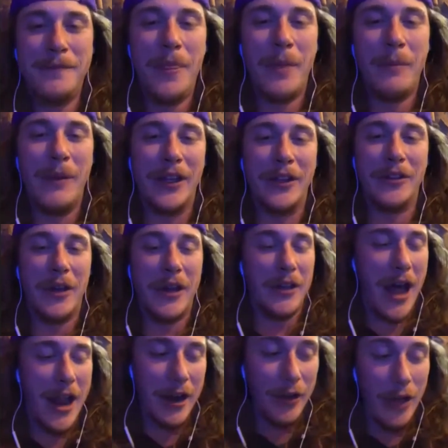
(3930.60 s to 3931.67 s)
me.
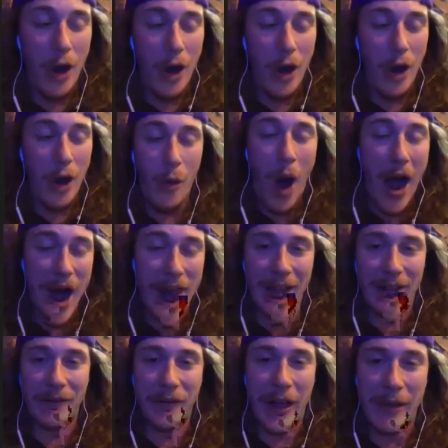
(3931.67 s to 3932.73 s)
I don't know why that
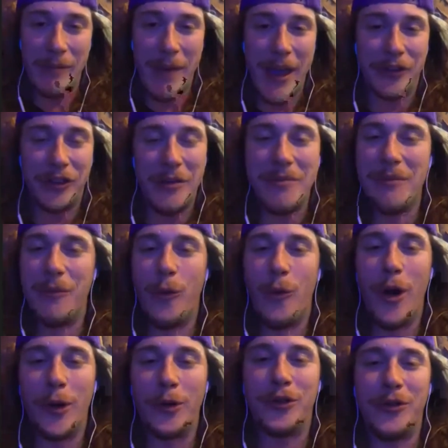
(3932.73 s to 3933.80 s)
makes it
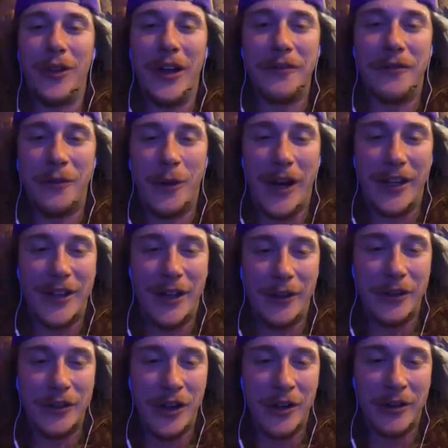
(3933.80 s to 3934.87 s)
worse. Like when I tell a
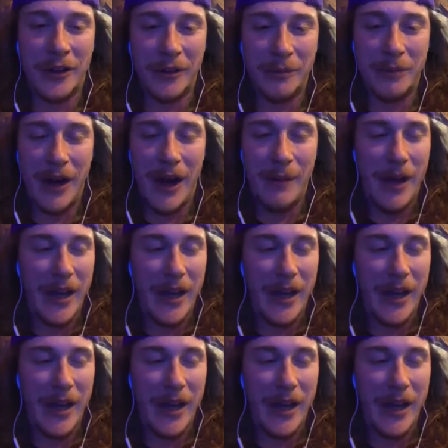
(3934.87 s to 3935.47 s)
joke, but I